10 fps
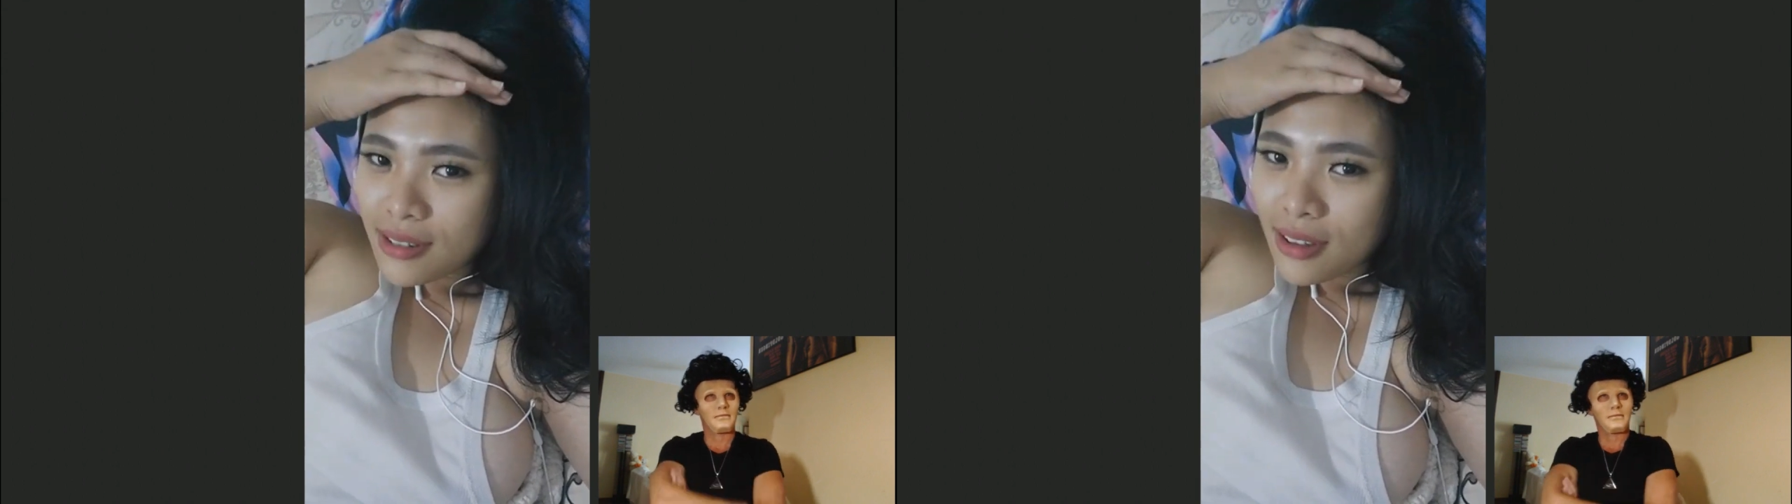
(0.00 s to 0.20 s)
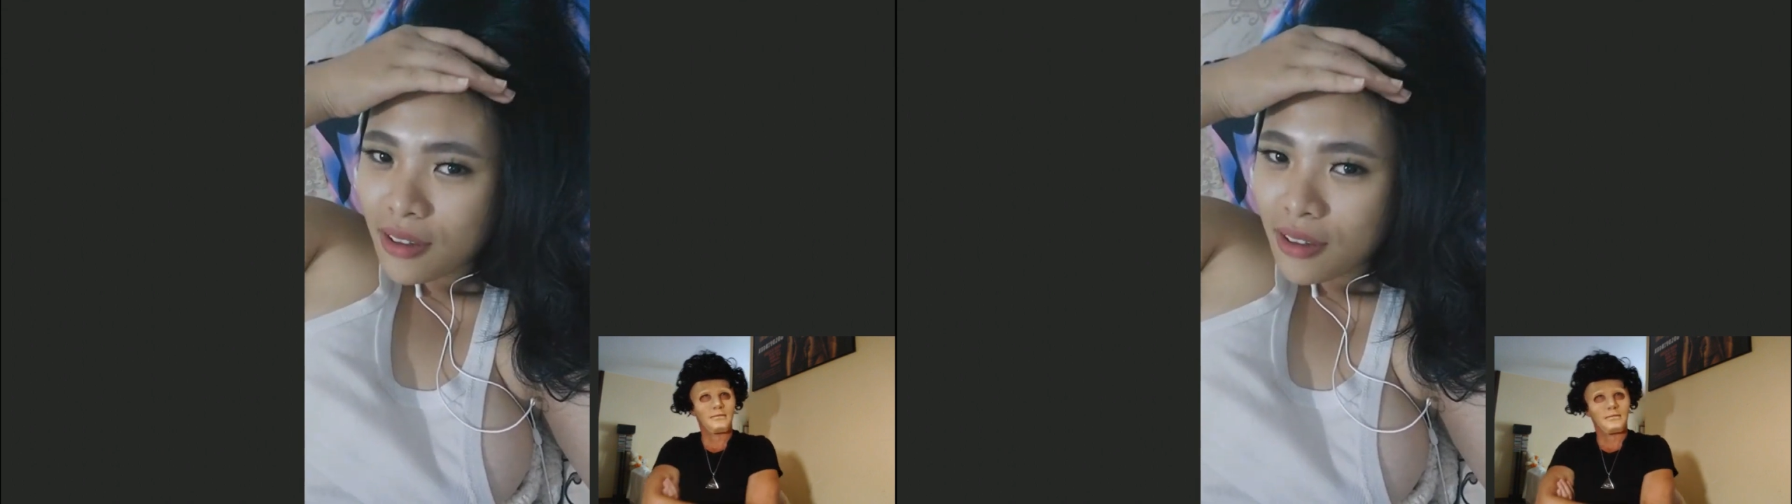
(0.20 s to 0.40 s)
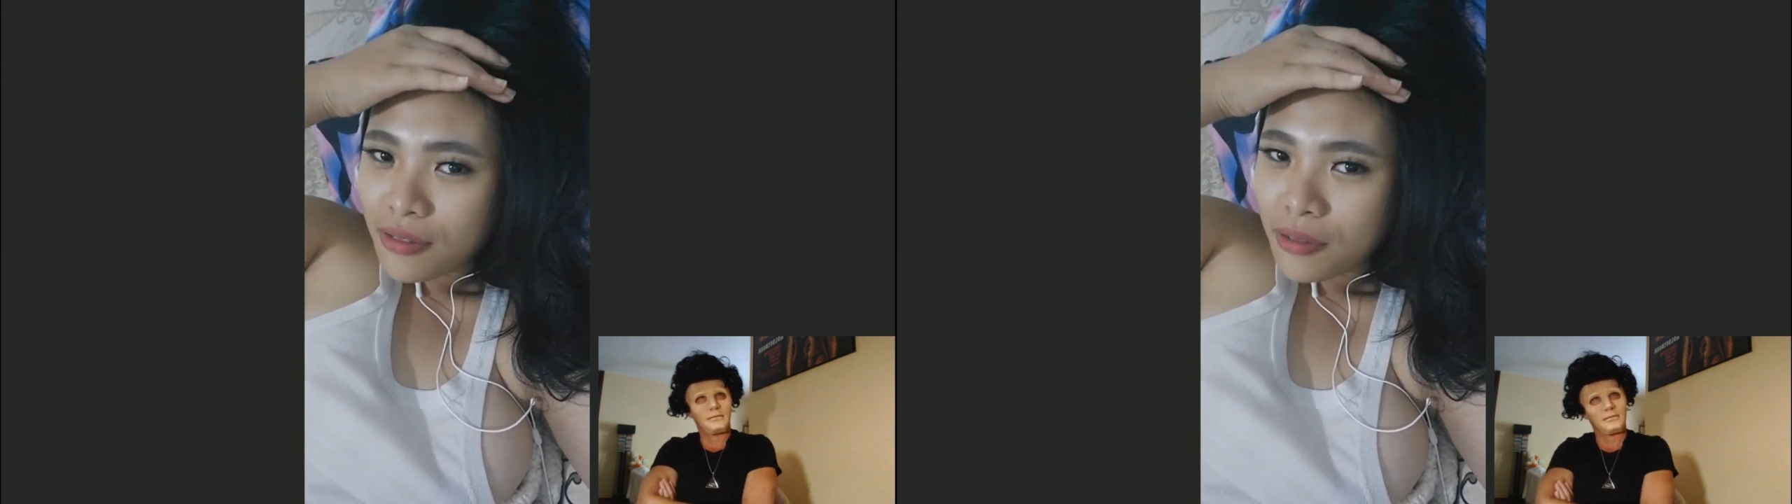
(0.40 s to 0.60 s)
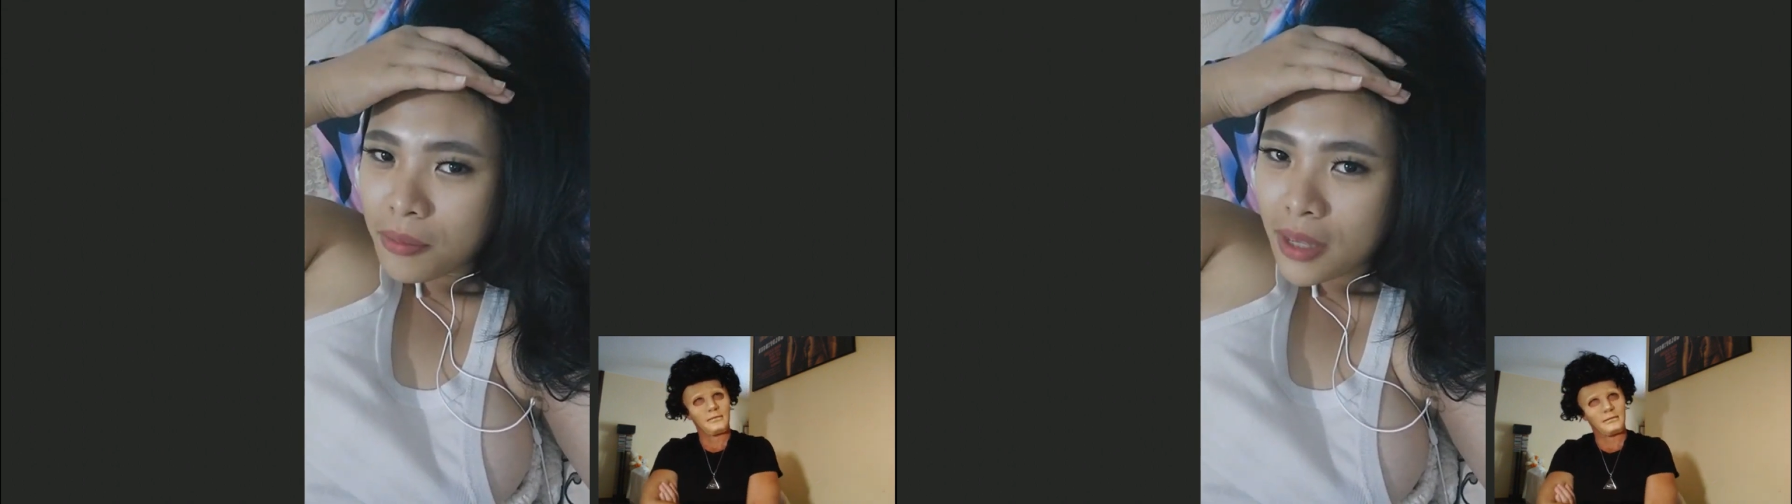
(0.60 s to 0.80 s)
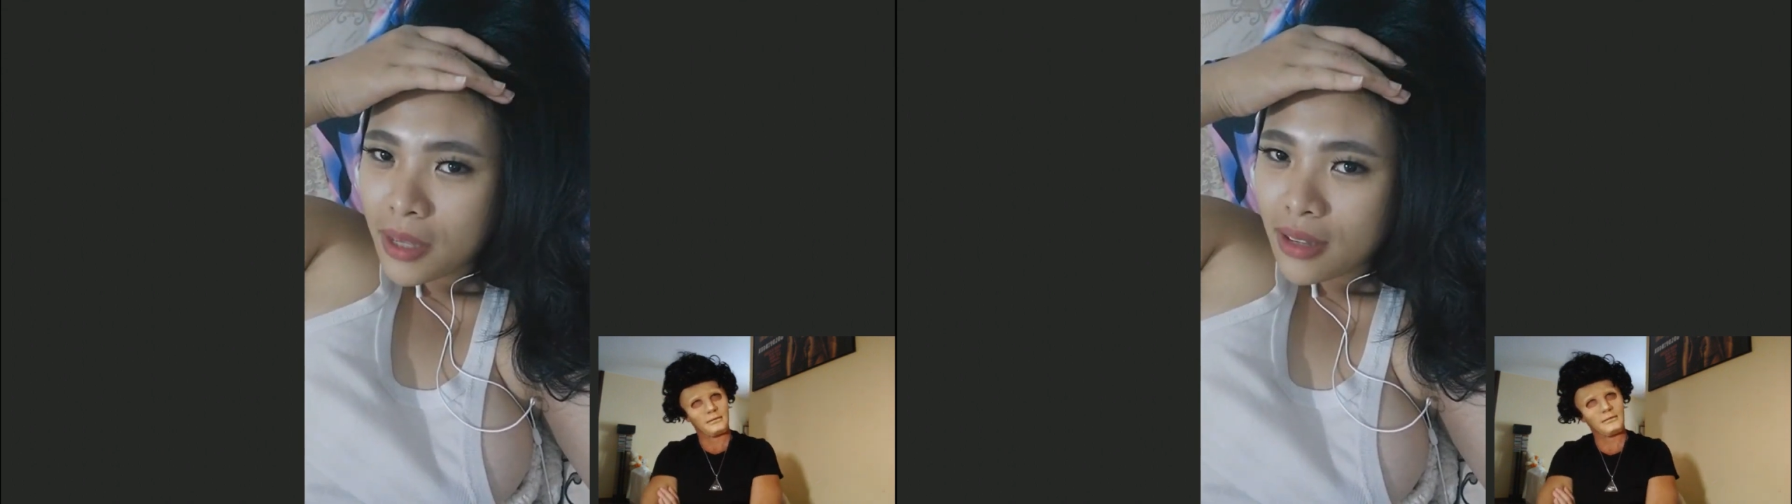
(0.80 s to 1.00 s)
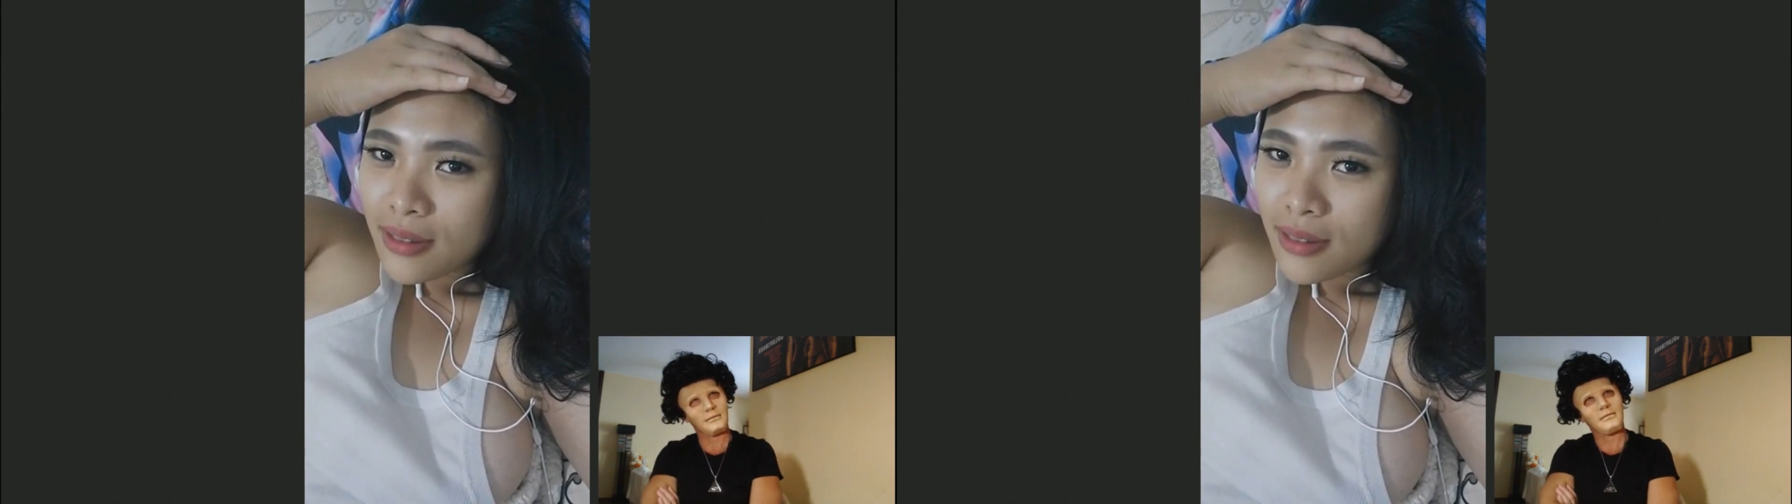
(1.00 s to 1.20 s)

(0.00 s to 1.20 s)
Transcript: stuff would be